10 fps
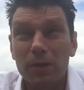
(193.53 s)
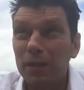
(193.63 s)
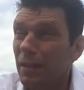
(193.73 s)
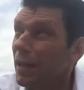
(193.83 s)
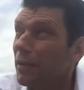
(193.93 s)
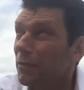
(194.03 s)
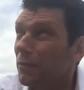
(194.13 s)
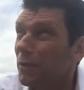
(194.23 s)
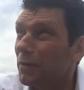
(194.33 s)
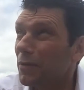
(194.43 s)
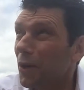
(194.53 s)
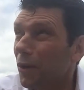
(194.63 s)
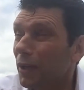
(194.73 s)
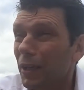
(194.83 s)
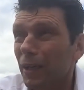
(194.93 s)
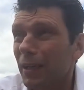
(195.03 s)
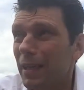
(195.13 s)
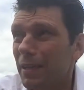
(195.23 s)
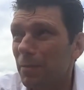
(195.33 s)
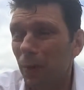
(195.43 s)
this life we've got here
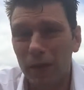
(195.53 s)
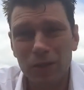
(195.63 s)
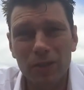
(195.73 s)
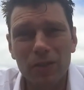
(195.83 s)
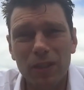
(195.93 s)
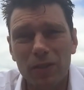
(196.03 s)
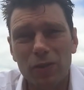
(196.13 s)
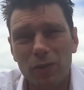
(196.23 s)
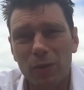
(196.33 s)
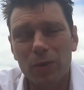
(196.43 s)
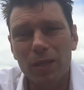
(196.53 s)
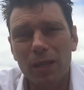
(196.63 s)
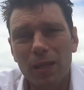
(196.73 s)
is precious, it's short,